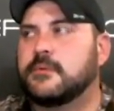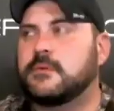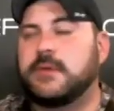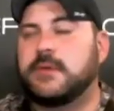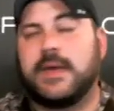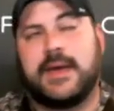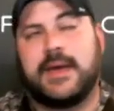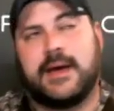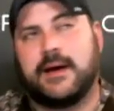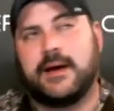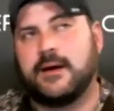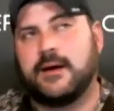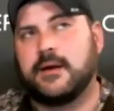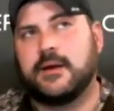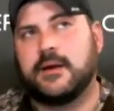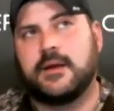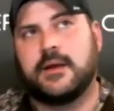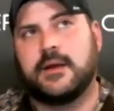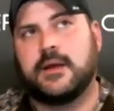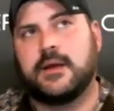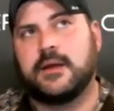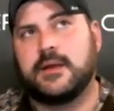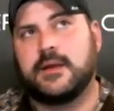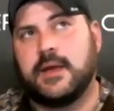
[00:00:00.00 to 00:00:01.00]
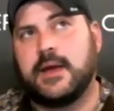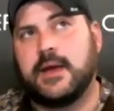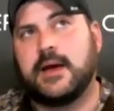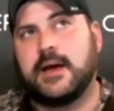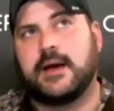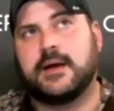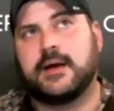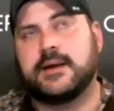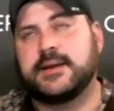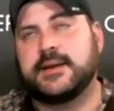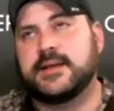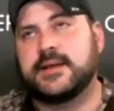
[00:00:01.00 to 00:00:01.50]
Yeah. Yeah.
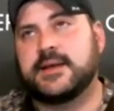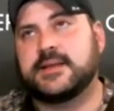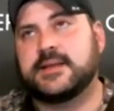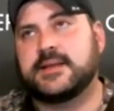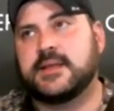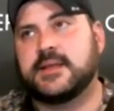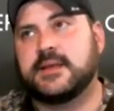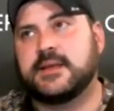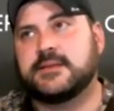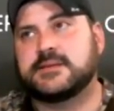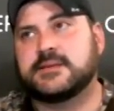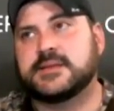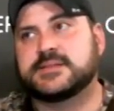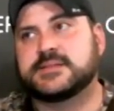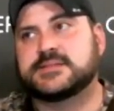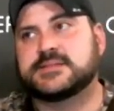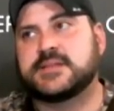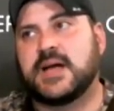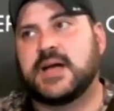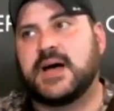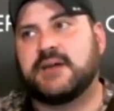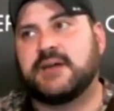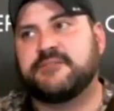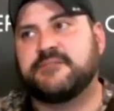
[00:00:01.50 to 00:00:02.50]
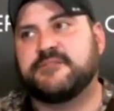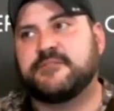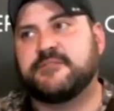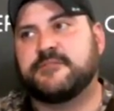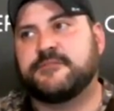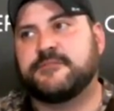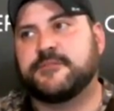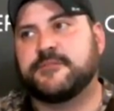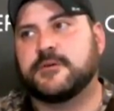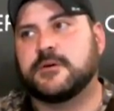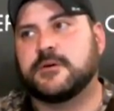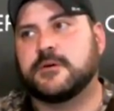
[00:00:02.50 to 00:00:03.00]
And it's tough
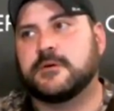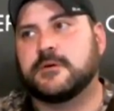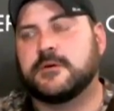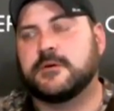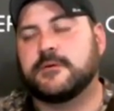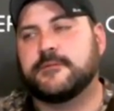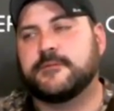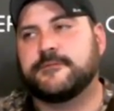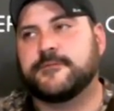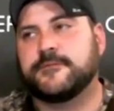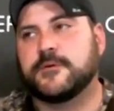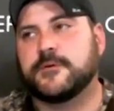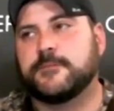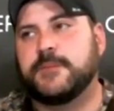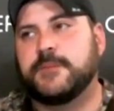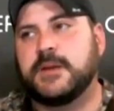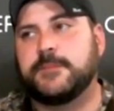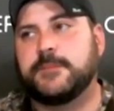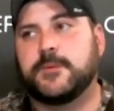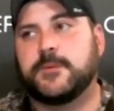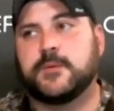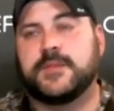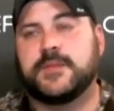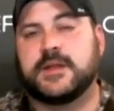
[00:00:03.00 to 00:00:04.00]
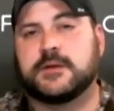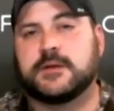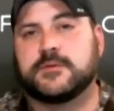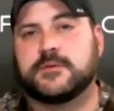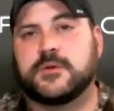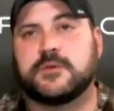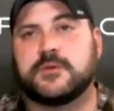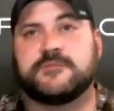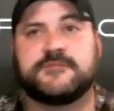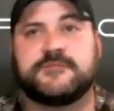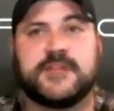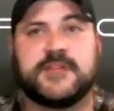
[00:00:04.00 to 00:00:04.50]
for people that are
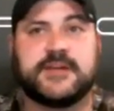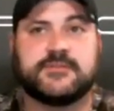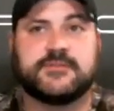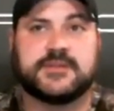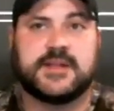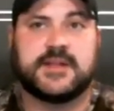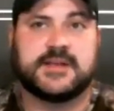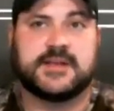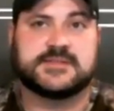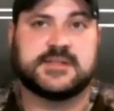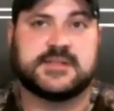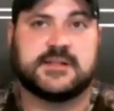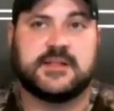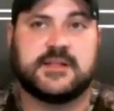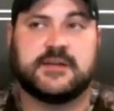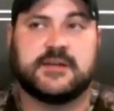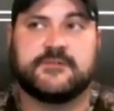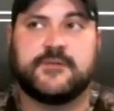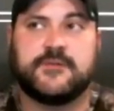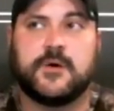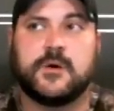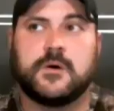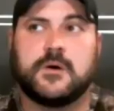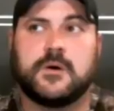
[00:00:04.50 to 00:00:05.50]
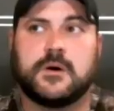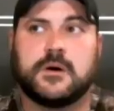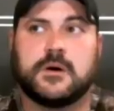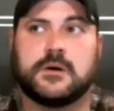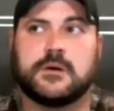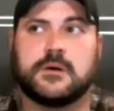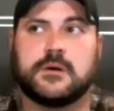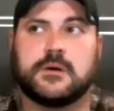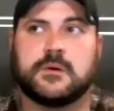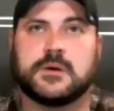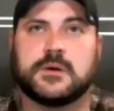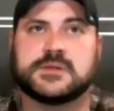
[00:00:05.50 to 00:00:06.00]
doing flavor testing like folk art,
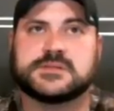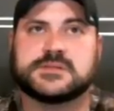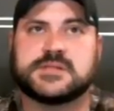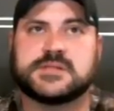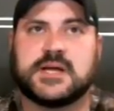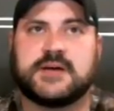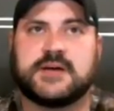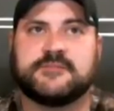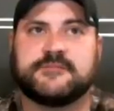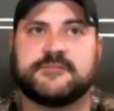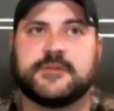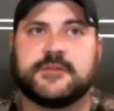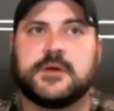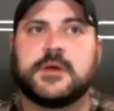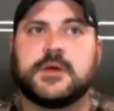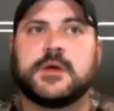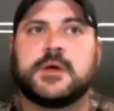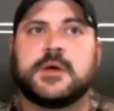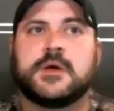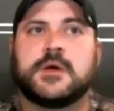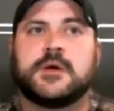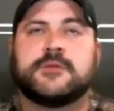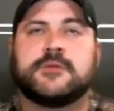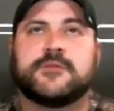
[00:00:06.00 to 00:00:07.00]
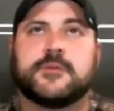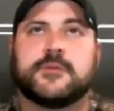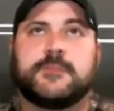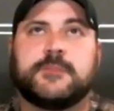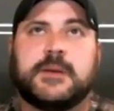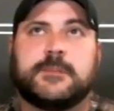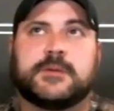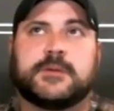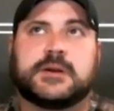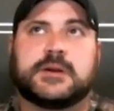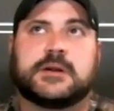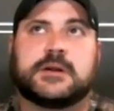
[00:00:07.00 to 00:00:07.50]
or it's tough for
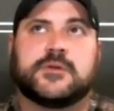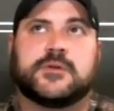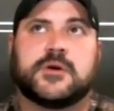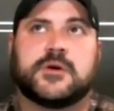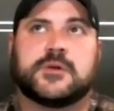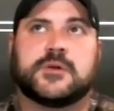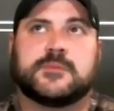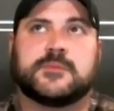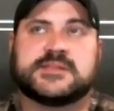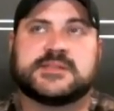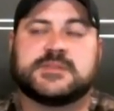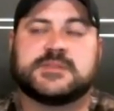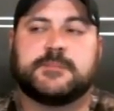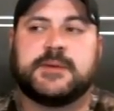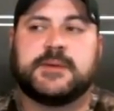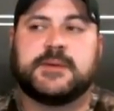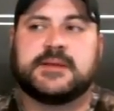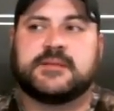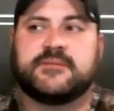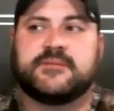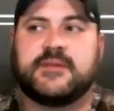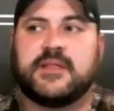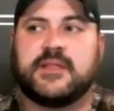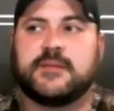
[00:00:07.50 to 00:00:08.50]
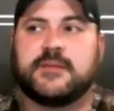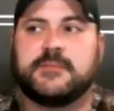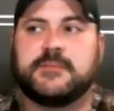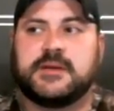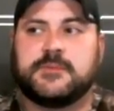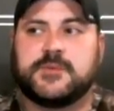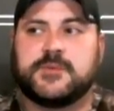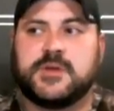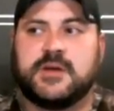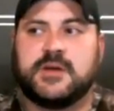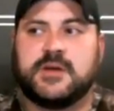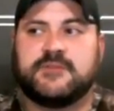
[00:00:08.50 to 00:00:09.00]
people that are doing recipe development.
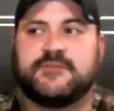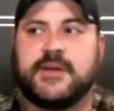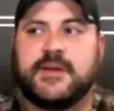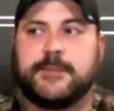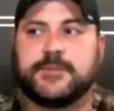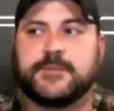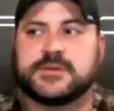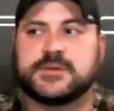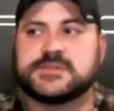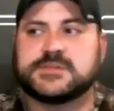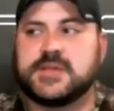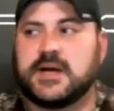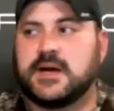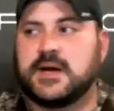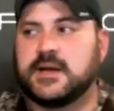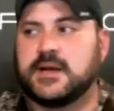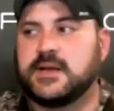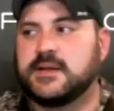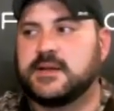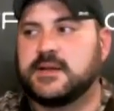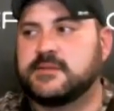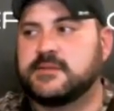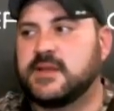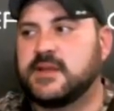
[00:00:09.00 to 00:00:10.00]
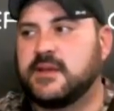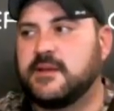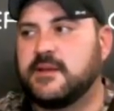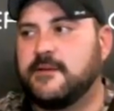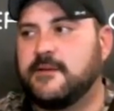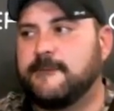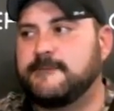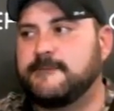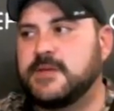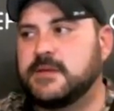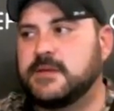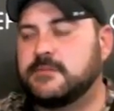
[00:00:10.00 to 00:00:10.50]
When you have Vapor's Tongue, it's like
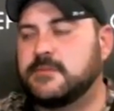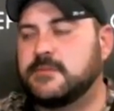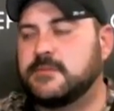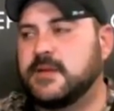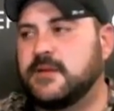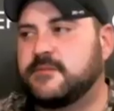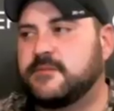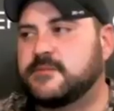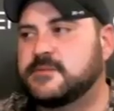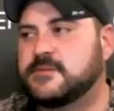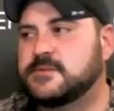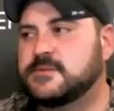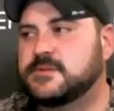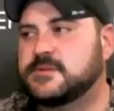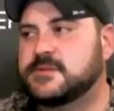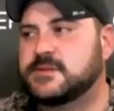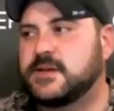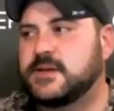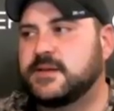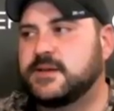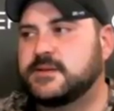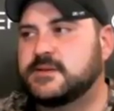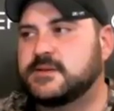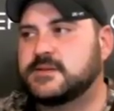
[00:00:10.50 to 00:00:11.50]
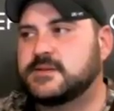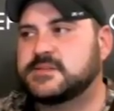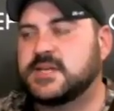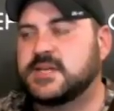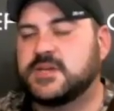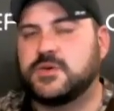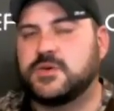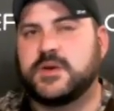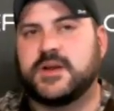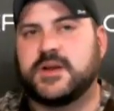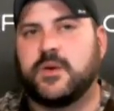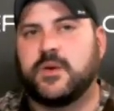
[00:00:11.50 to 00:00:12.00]
it's
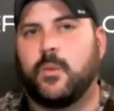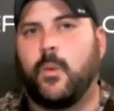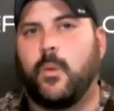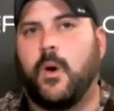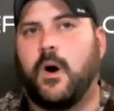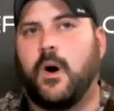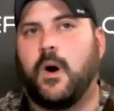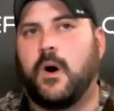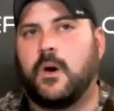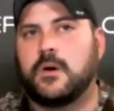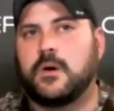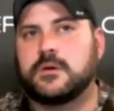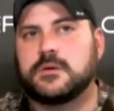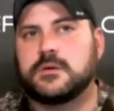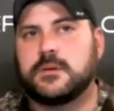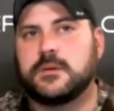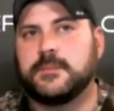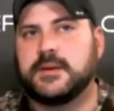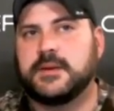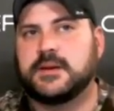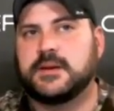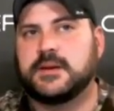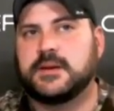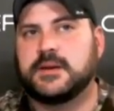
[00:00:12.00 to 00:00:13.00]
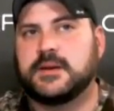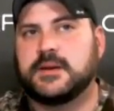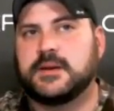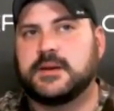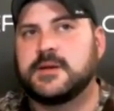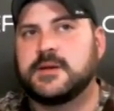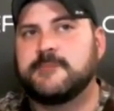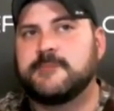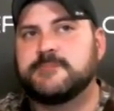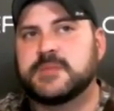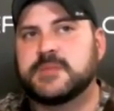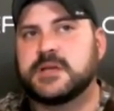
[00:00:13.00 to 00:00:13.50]
like you hit a wall. I mean, it's
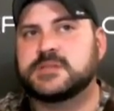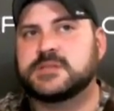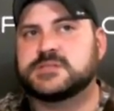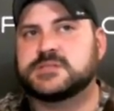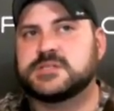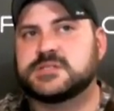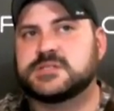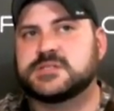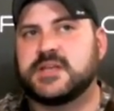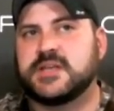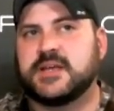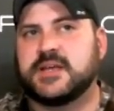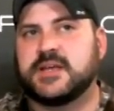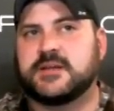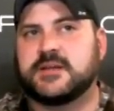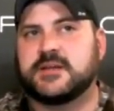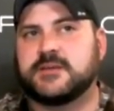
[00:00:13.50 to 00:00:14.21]
just like